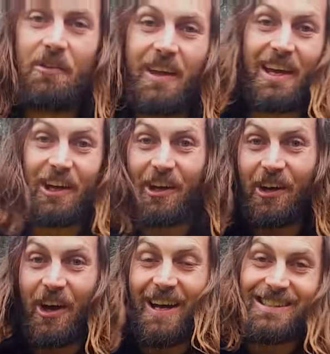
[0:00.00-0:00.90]
There you go
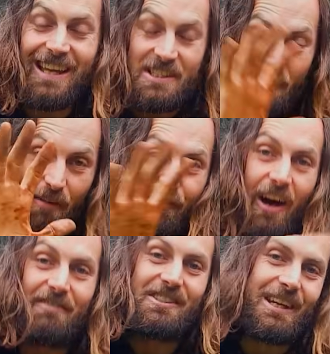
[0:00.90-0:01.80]
guys, that's my
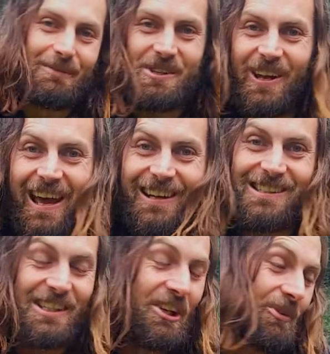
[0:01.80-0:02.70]
five tips on how to
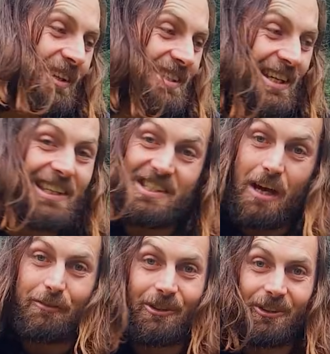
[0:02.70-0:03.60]
deal with the sticky
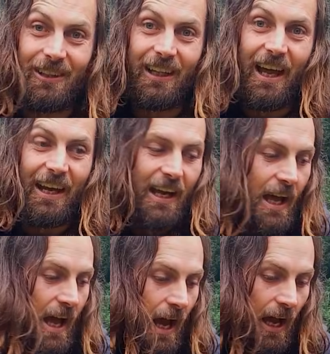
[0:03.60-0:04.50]
stuff called clay.
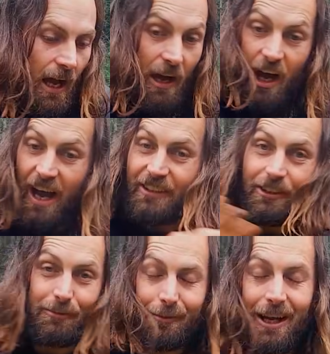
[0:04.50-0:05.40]
Uh, I
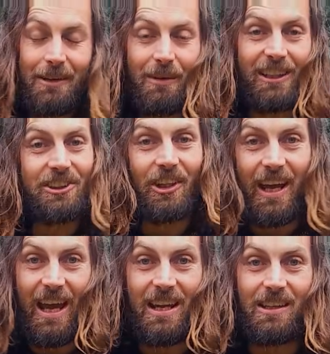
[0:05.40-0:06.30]
couldn't find much on
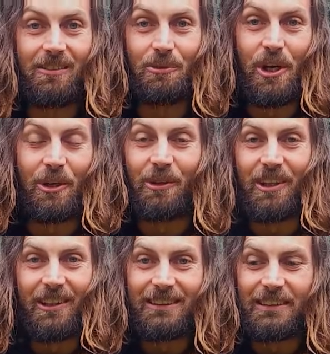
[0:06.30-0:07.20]
how to work with
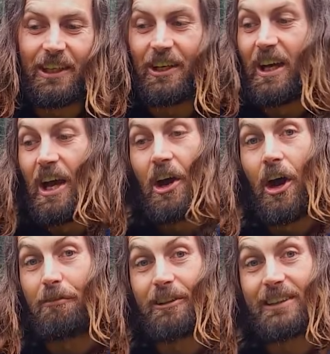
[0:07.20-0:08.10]
it, so
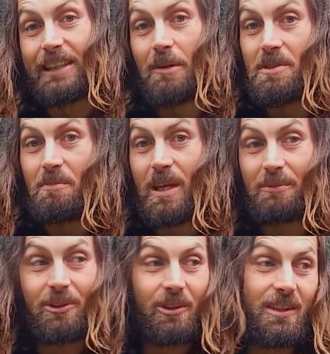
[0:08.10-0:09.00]
hopefully this helps some
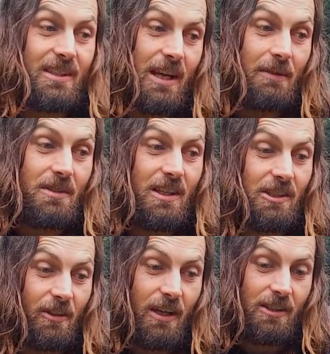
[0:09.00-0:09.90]
people who are in the same
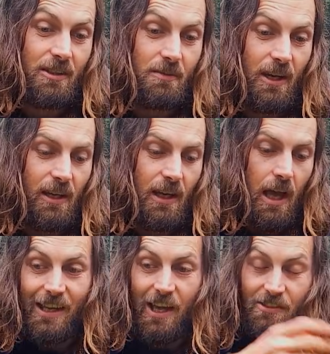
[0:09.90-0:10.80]
situation as me.
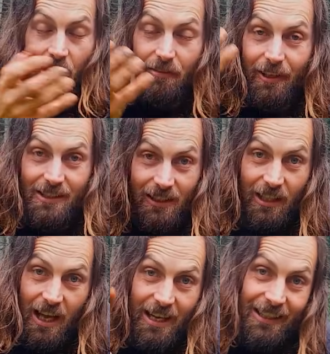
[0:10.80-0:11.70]
Yeah, don't forget to
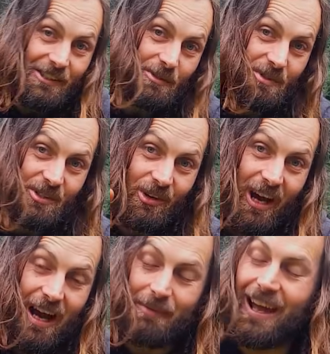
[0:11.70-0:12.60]
like,
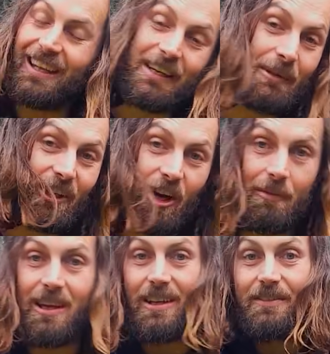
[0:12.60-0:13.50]
subscribe, and leave me a
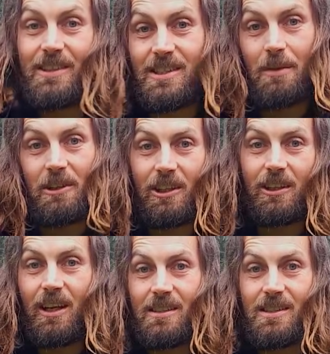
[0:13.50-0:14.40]
comment if there's something
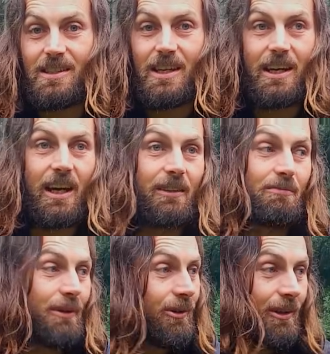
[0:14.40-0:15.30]
you'd like to see. I can
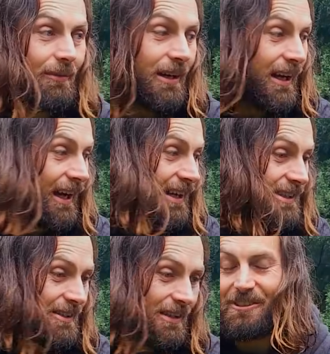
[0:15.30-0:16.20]
build it at my
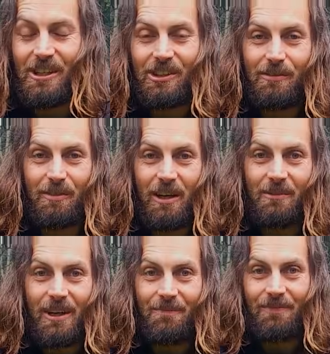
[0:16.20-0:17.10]
house. Real good
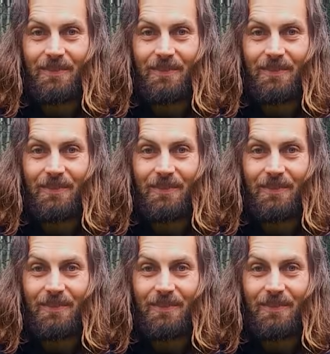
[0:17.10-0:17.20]
fun, man.